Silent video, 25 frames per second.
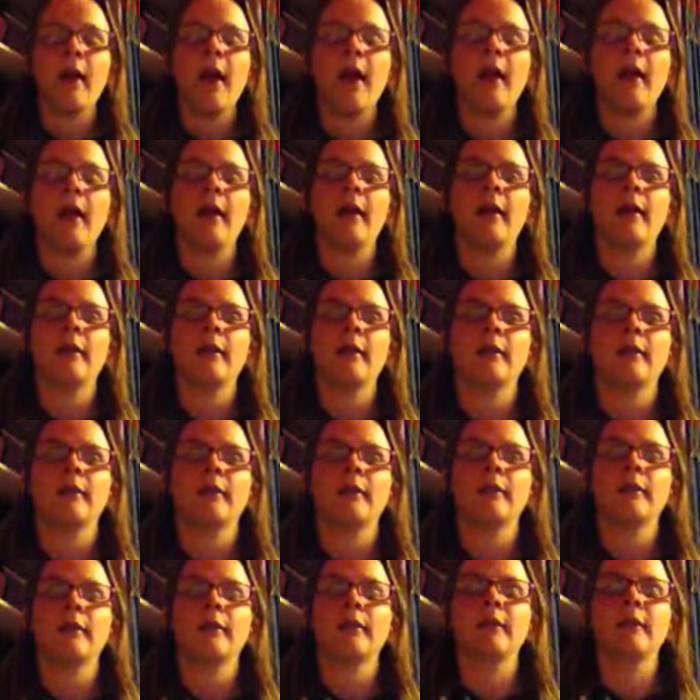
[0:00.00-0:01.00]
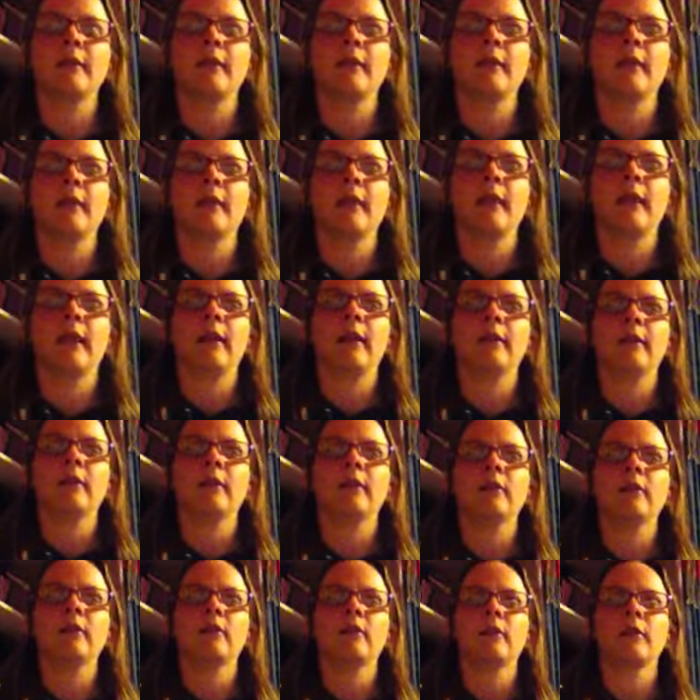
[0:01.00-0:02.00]
And this and
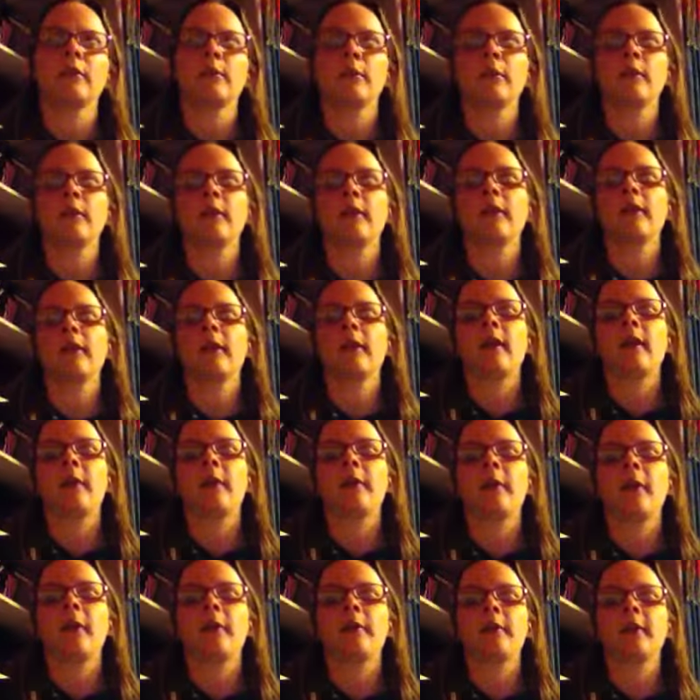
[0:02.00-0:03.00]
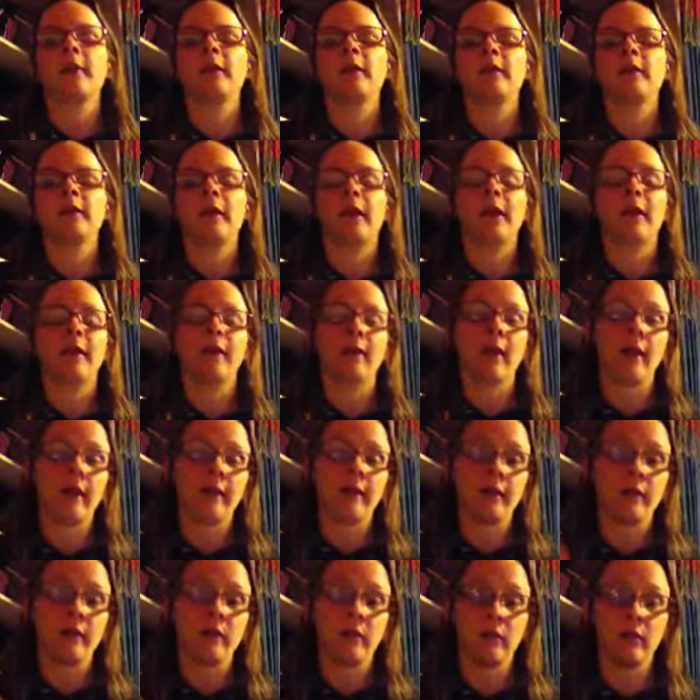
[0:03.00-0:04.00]
these are just movies that I probably that I
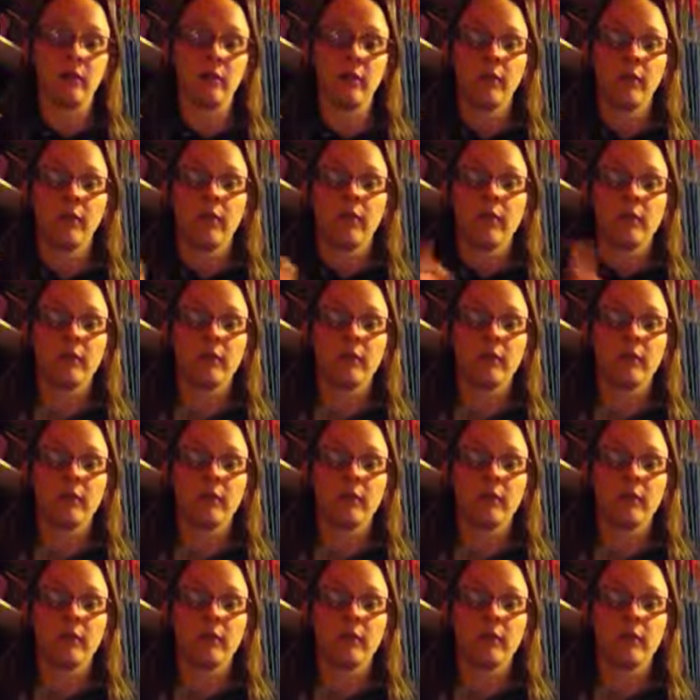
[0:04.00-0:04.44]
like either